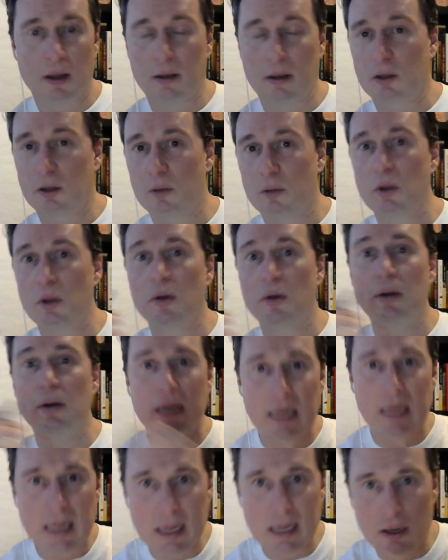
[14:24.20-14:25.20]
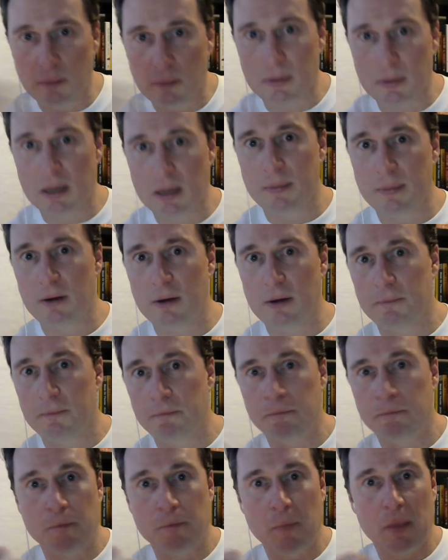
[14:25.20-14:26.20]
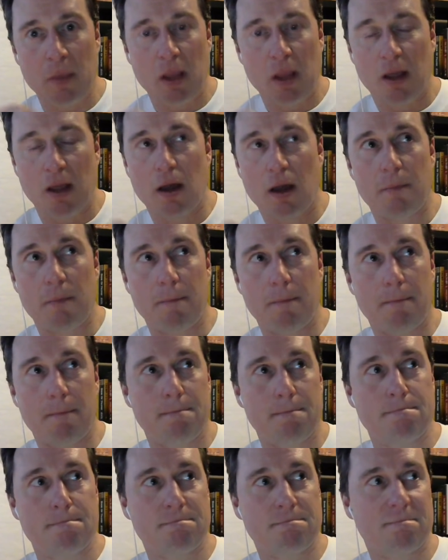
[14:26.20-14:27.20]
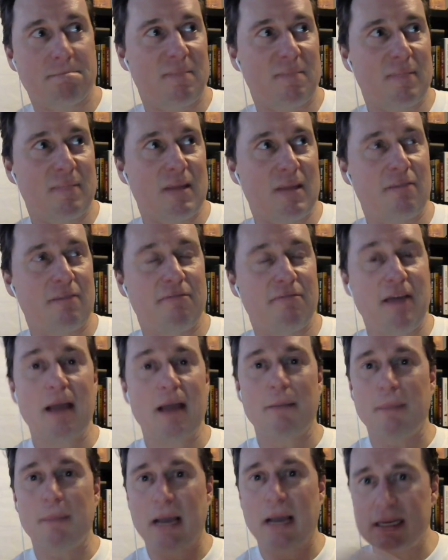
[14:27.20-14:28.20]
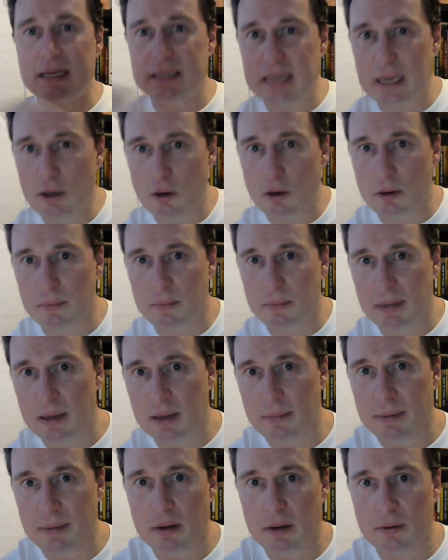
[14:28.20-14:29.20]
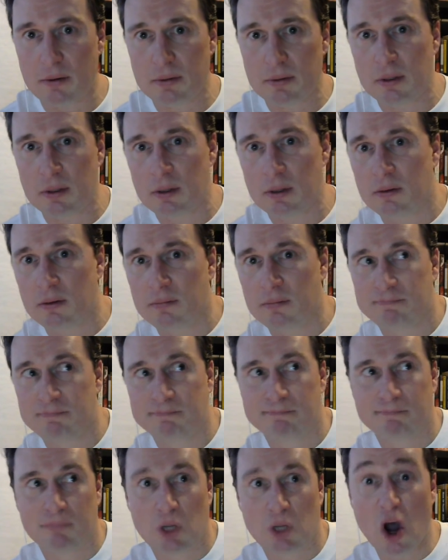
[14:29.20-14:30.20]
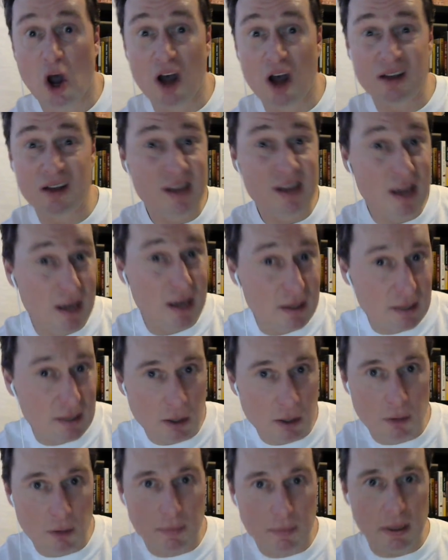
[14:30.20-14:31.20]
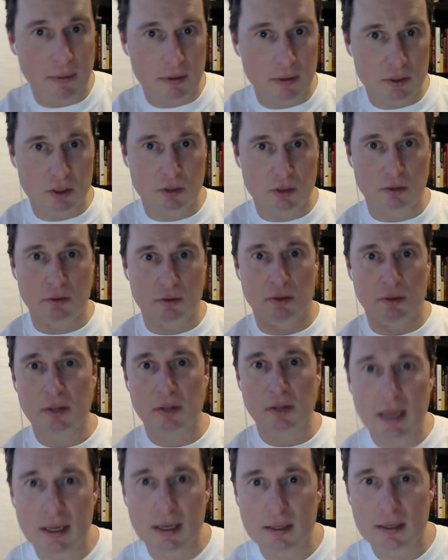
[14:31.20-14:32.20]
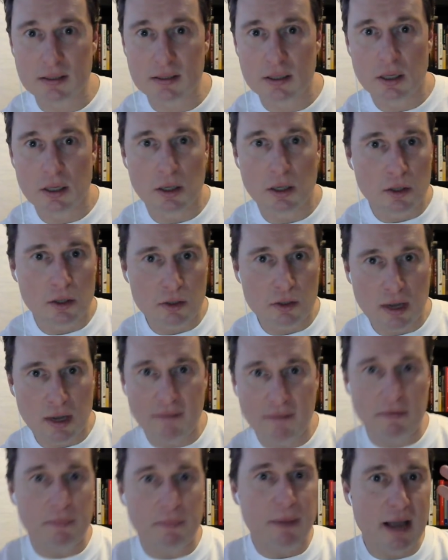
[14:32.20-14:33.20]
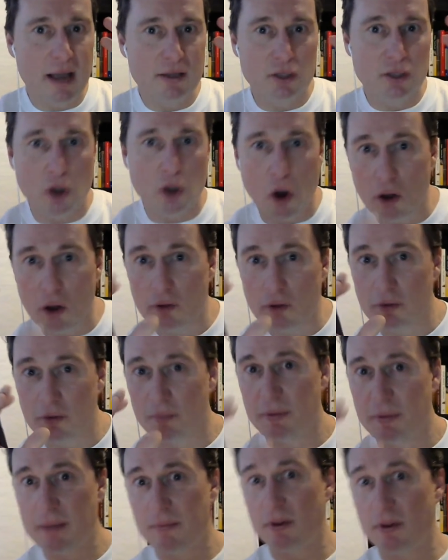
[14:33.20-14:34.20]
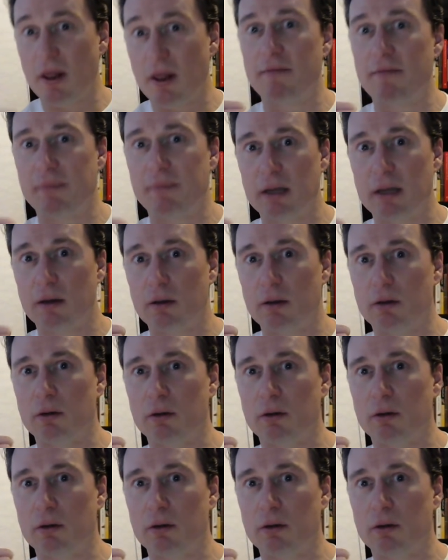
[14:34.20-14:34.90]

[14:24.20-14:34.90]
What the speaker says: community. It could be about fan base. It could be about content. It could be about certain things. So I haven't passed all the people I've been